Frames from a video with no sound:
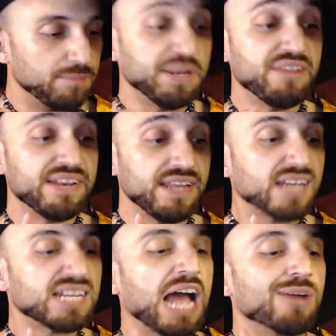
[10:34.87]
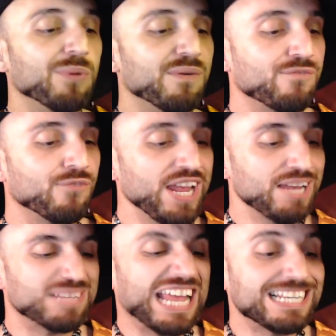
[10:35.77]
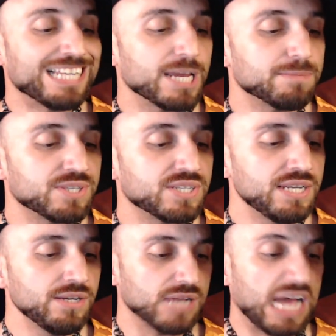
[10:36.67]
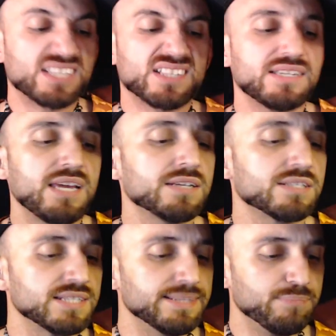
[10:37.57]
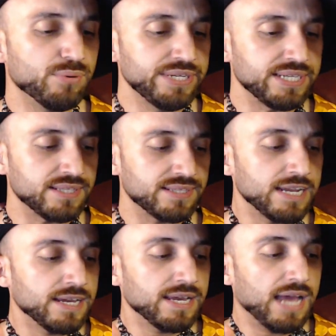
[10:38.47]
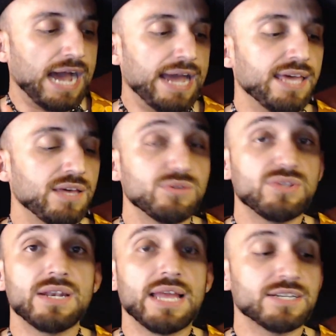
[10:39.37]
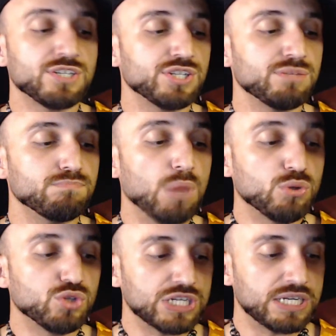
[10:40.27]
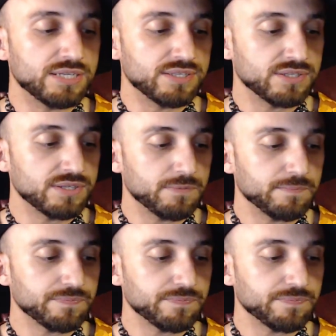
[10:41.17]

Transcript: But even yet I refrained and kept still. I scarcely breathed. I held the lantern motionless.